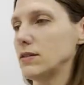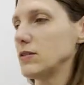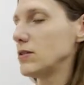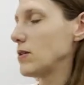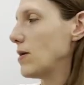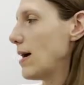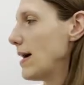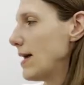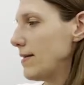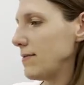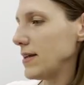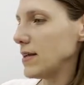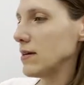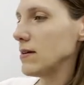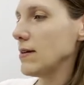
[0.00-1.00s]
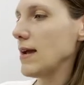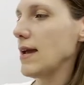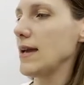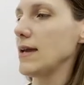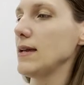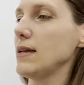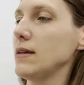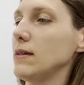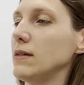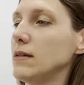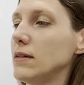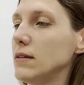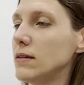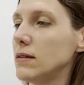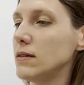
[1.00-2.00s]
So I have here a
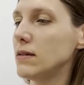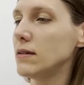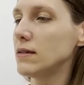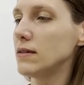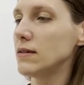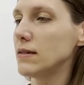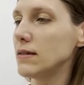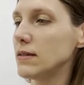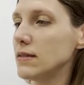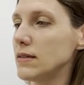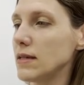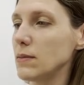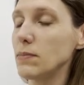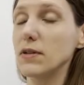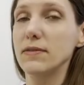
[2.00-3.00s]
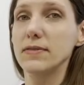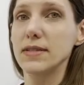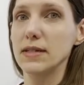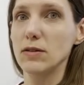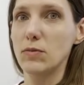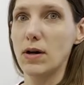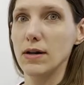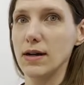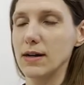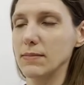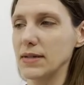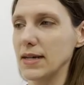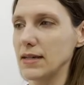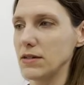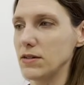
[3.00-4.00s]
sample of single-wall
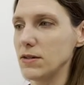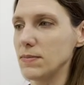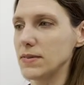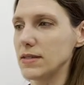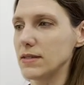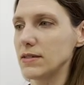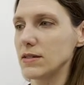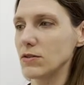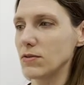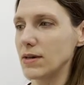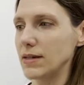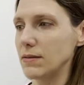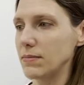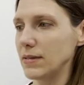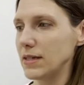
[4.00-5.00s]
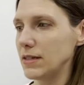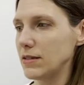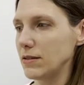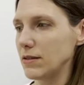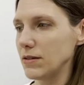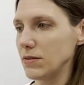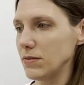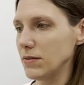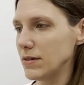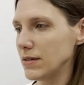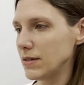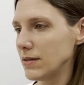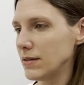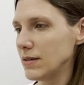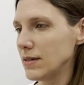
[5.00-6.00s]
carbon nanotubes. It's incredibly dilute,
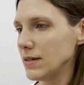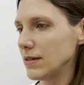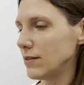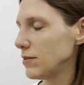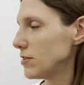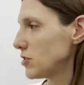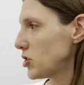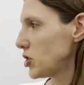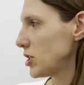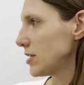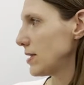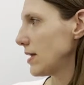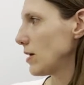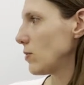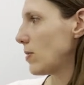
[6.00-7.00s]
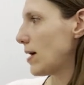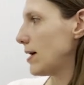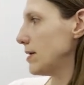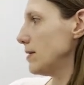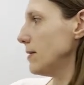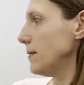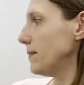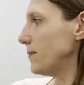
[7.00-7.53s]
looks just like water.